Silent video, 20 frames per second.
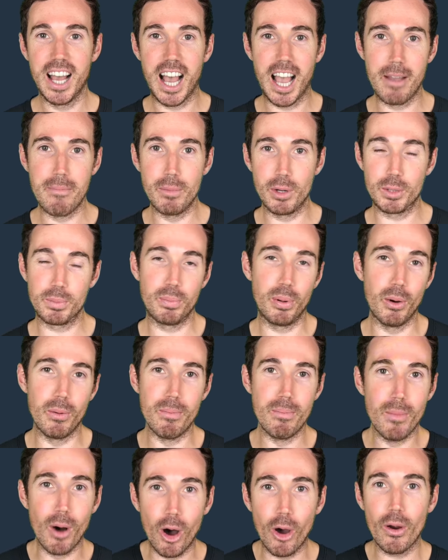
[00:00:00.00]
I must
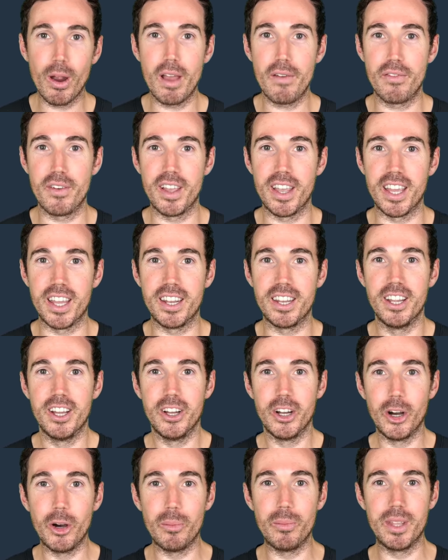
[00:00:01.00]
put more effort in
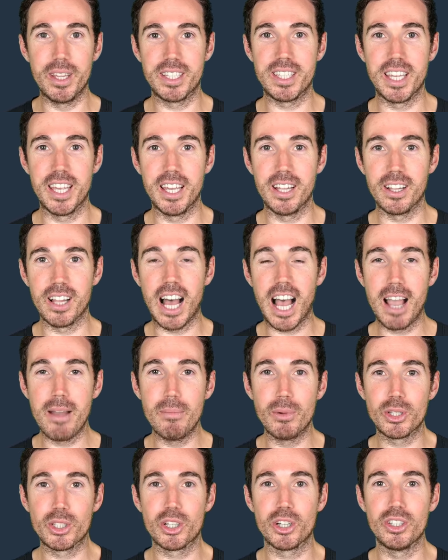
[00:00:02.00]
up this hill. I
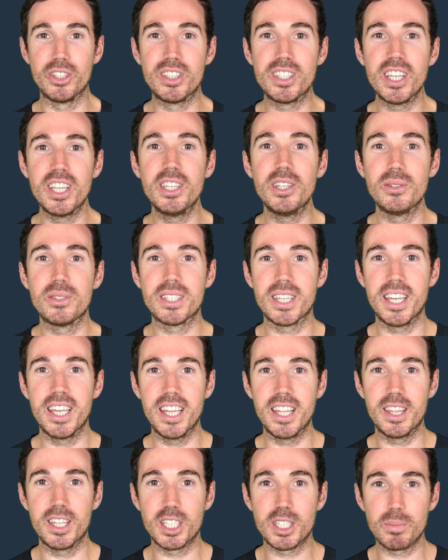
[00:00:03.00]
must continue to
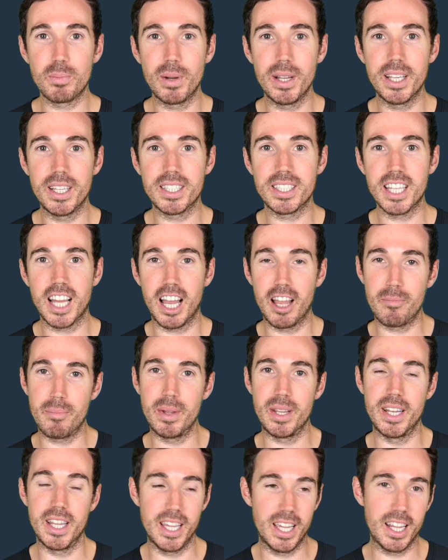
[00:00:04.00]
hit the splits that I've
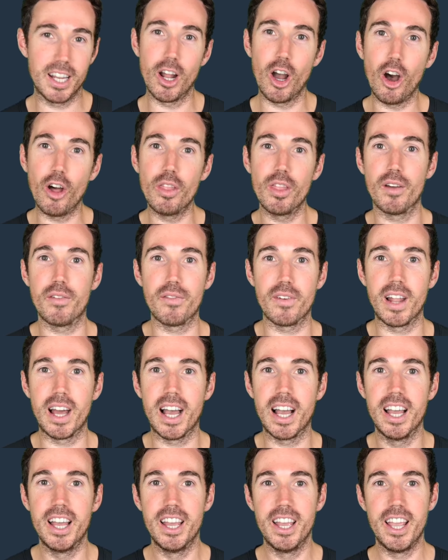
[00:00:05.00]
been hitting on the
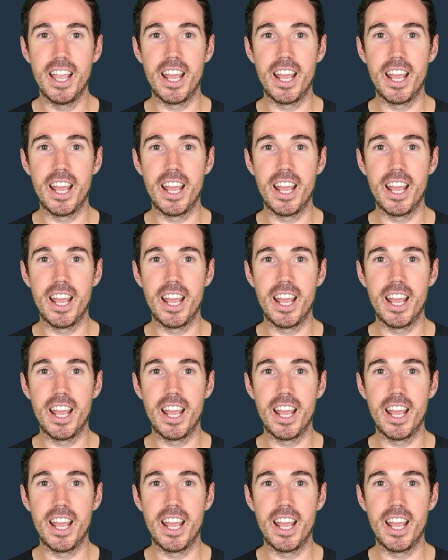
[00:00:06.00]
flat.